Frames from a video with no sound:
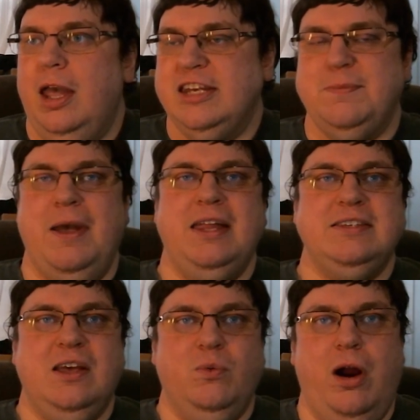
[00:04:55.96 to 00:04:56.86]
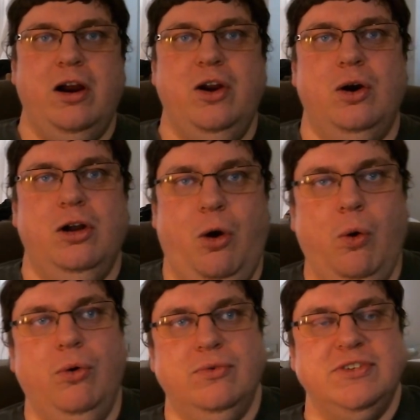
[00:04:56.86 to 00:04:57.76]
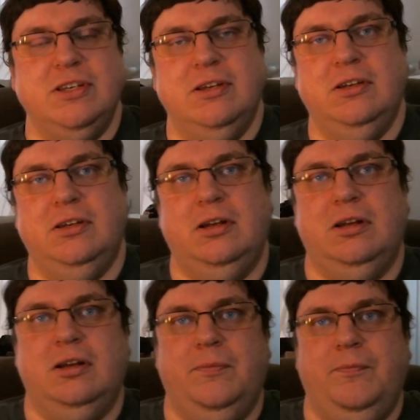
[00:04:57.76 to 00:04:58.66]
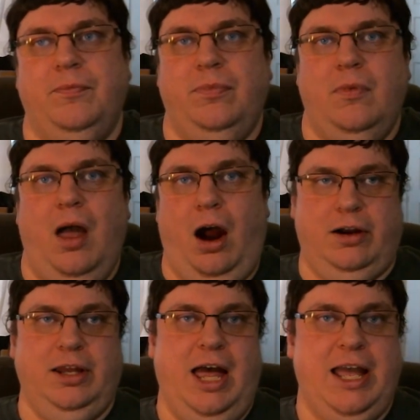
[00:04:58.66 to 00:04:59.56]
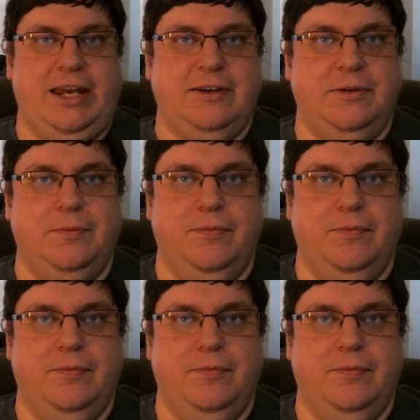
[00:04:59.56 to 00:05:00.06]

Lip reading: It depends on where your goals are aligned.